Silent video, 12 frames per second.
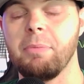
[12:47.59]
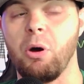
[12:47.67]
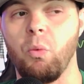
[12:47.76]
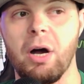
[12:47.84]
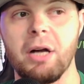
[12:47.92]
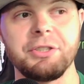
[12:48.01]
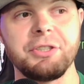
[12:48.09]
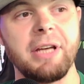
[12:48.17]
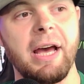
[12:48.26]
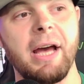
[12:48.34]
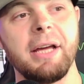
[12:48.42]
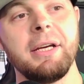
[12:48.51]
I watched
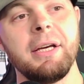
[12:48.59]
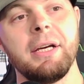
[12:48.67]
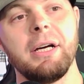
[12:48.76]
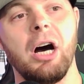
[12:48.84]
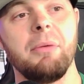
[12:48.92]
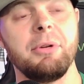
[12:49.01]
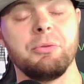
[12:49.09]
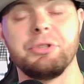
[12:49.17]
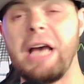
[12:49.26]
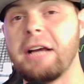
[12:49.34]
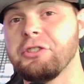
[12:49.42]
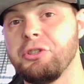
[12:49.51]
that, and was
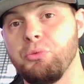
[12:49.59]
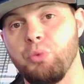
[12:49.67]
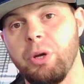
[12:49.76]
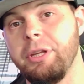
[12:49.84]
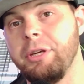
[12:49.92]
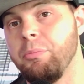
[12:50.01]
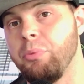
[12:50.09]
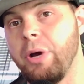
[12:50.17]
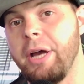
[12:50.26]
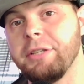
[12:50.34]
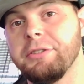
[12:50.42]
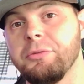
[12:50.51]
actually really
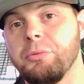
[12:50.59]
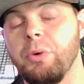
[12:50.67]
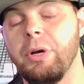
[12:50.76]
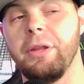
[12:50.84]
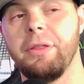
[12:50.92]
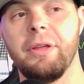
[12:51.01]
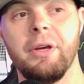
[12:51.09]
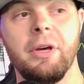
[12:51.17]
impressed with